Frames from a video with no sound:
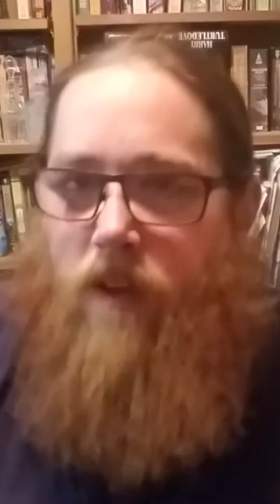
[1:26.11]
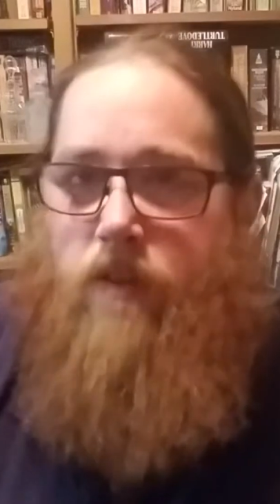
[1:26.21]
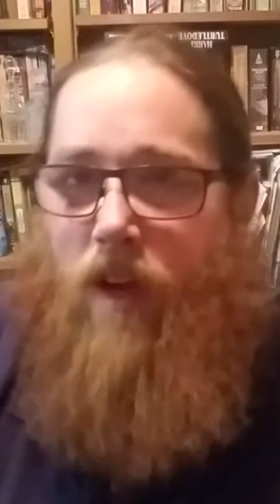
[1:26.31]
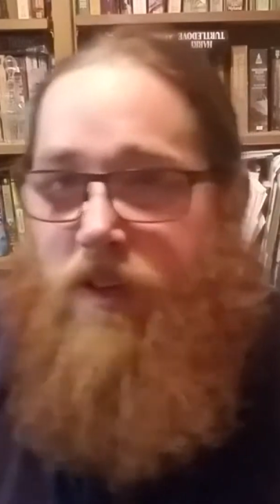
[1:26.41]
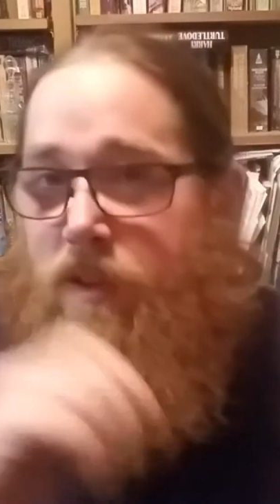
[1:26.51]

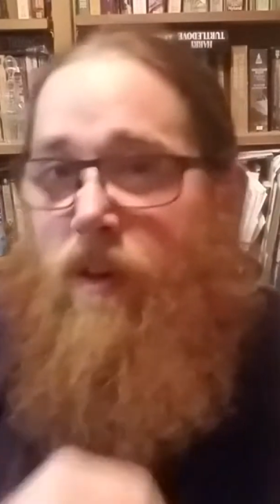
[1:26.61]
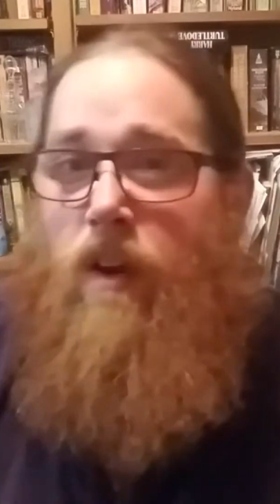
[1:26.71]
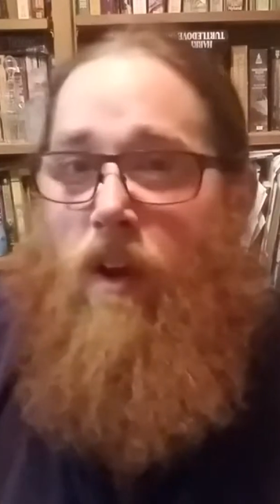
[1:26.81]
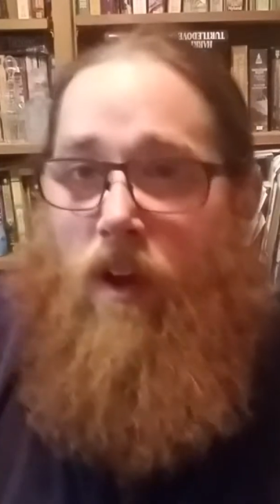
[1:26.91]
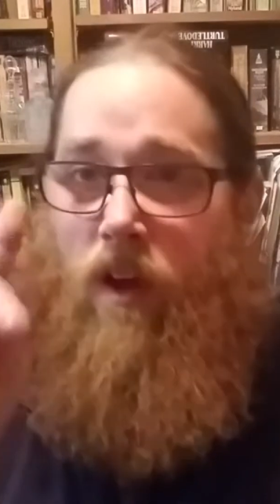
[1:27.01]
So that's
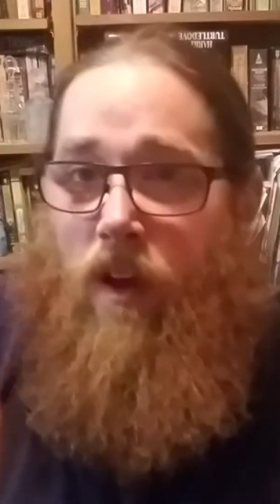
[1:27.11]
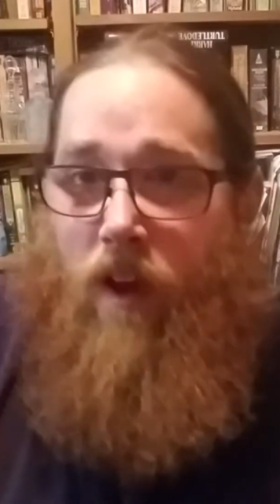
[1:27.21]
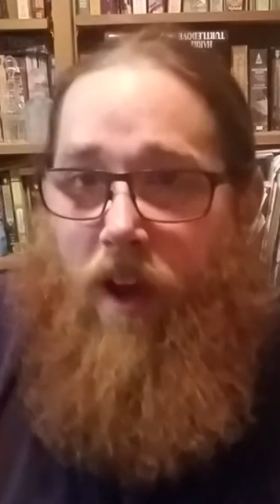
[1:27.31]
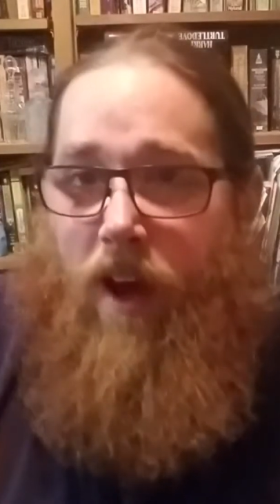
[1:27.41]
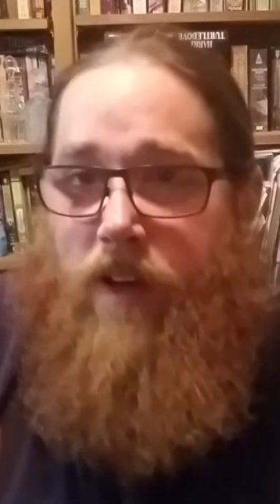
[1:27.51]

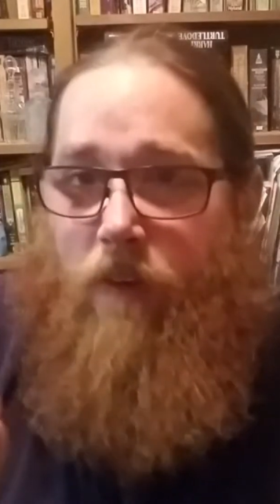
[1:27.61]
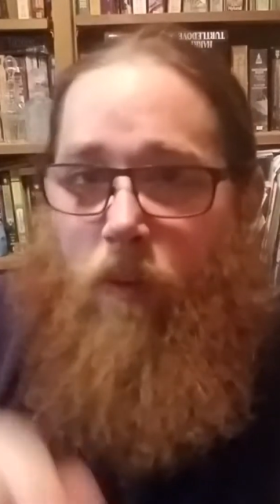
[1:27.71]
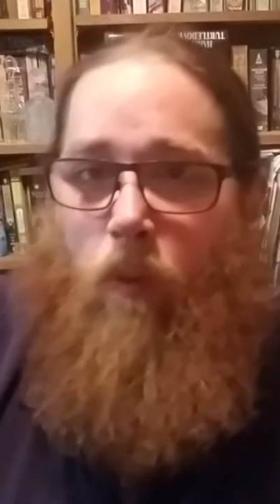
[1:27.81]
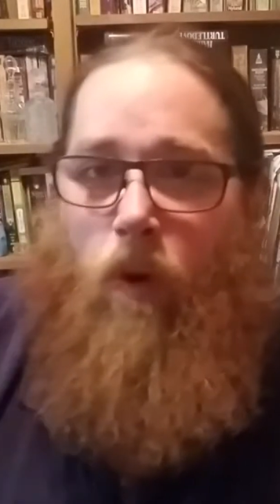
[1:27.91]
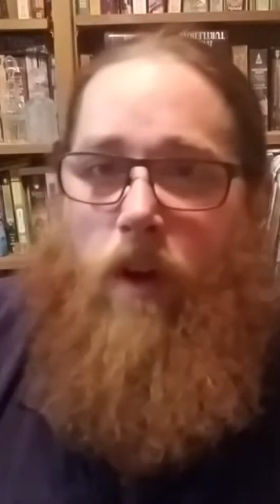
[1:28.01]
hack
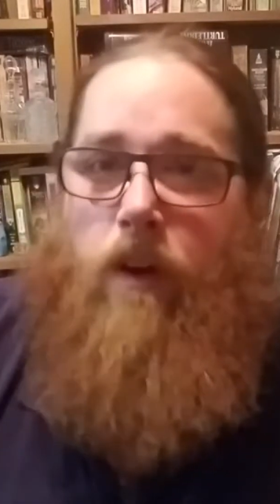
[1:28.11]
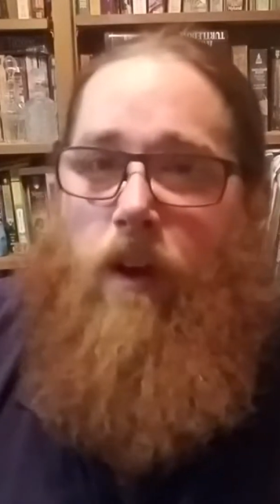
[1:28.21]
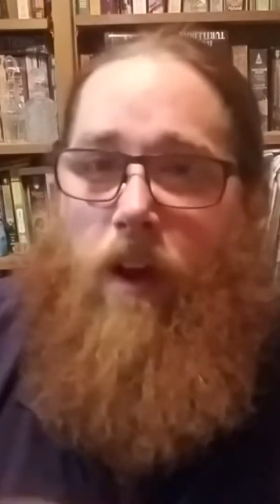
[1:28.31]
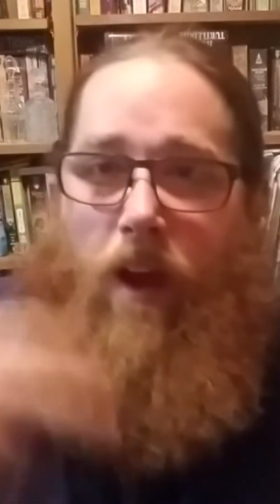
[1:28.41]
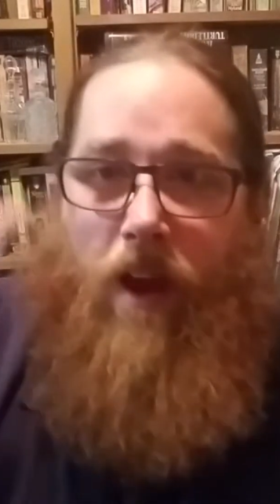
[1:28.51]
number 1.
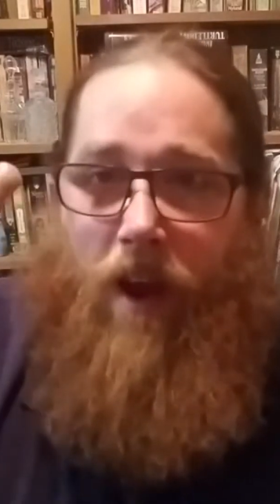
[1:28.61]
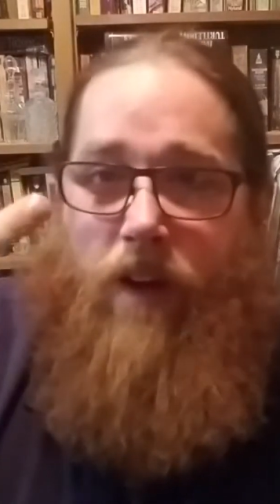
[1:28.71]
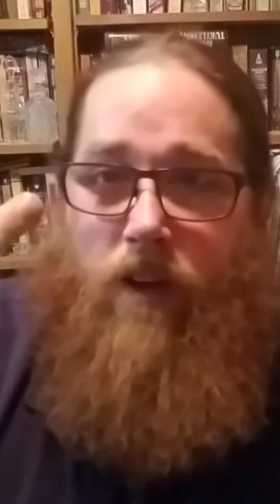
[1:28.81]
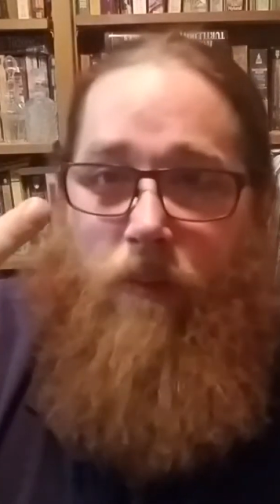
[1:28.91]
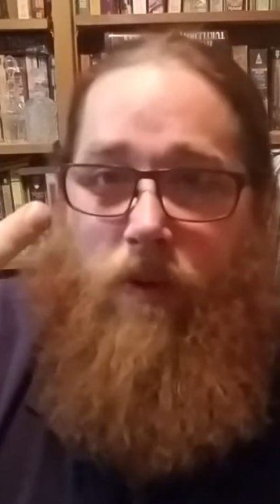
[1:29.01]

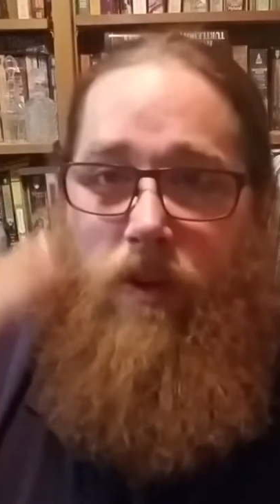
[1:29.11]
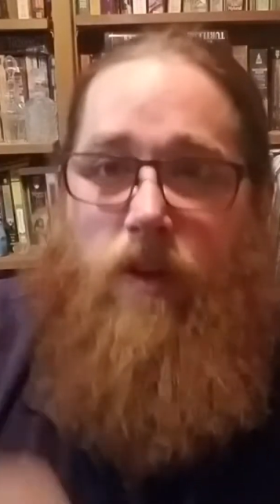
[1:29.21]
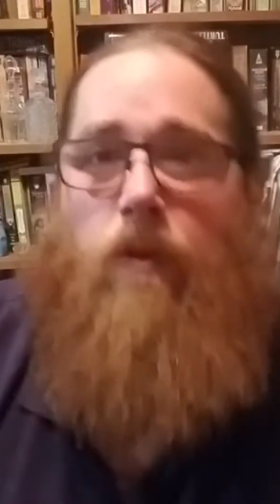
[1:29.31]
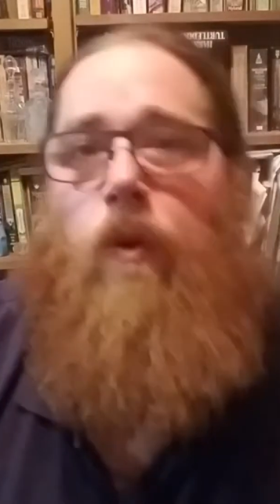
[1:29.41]
Hack number 2,